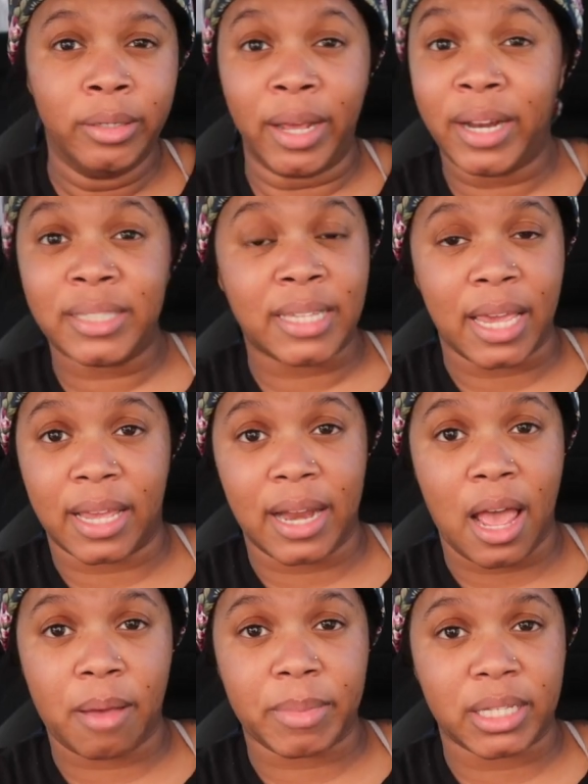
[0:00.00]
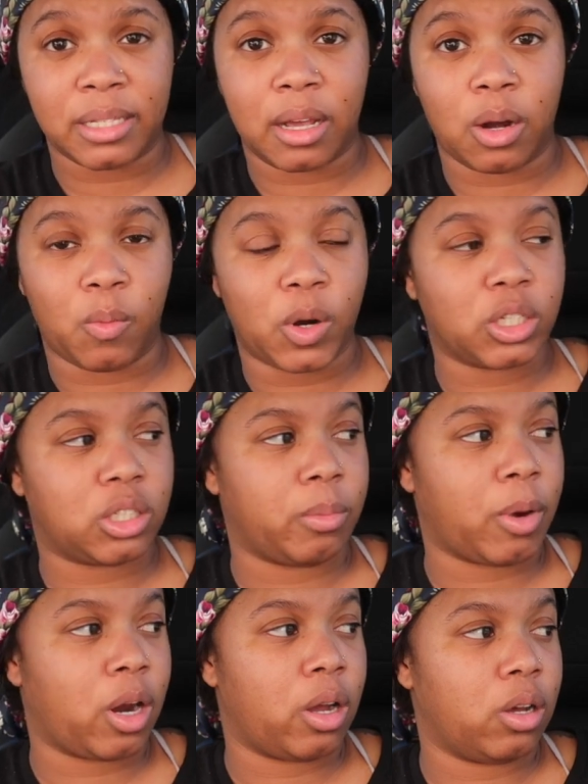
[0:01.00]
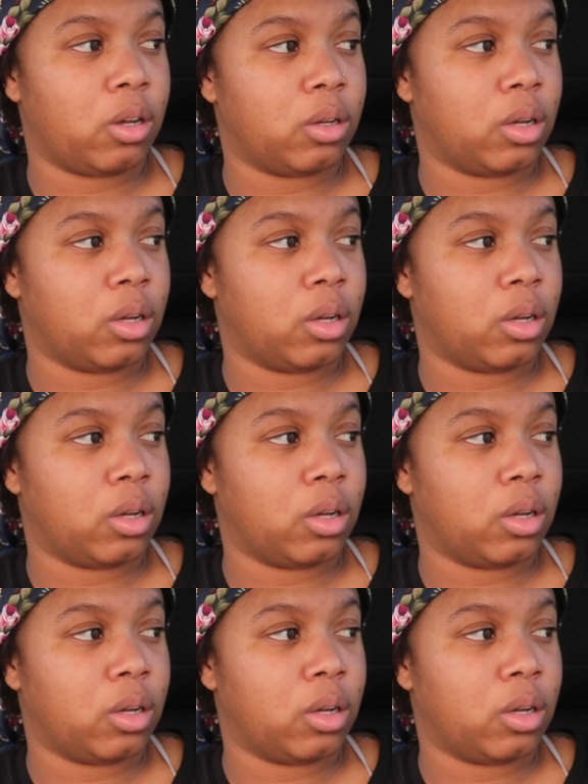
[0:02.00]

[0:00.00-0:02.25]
need to take a nap because I gotta work tomorrow.